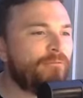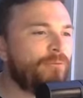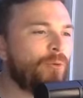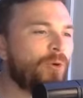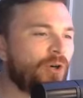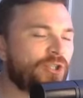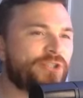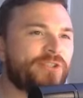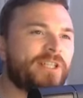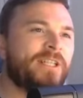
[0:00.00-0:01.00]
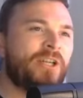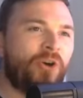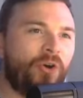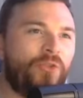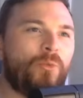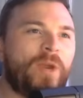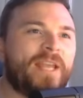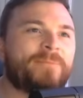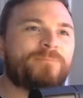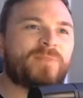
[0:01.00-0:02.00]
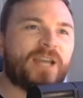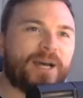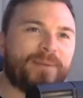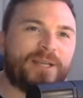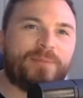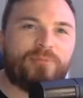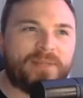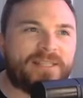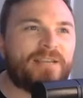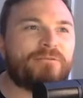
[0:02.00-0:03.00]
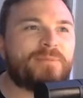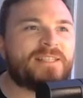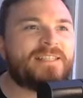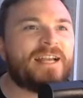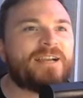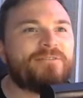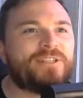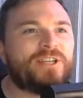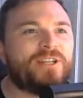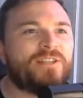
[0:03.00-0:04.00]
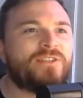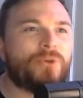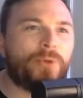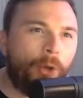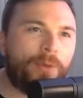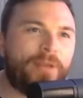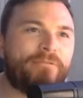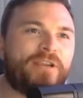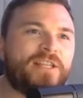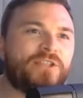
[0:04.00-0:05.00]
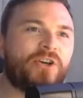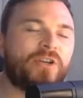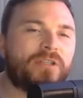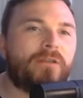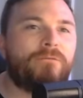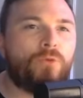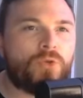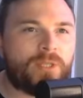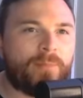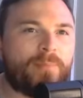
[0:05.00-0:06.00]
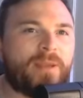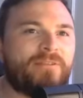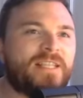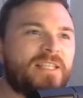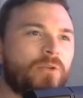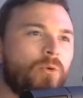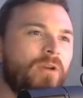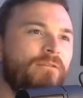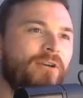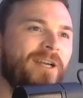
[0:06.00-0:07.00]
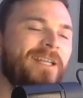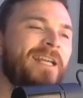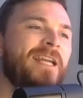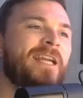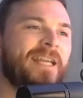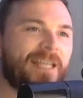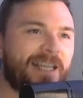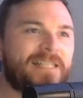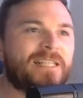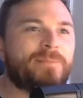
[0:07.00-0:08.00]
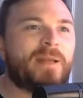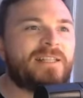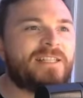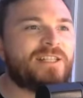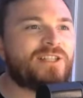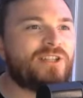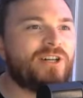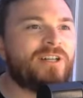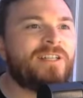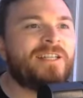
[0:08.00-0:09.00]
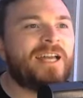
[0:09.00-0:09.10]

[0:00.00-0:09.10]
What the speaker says: for Austria on the wing, and you can probably see it from his attack and return. So only 3 starts, 4 sub appearances in qualifying. He is expected to start.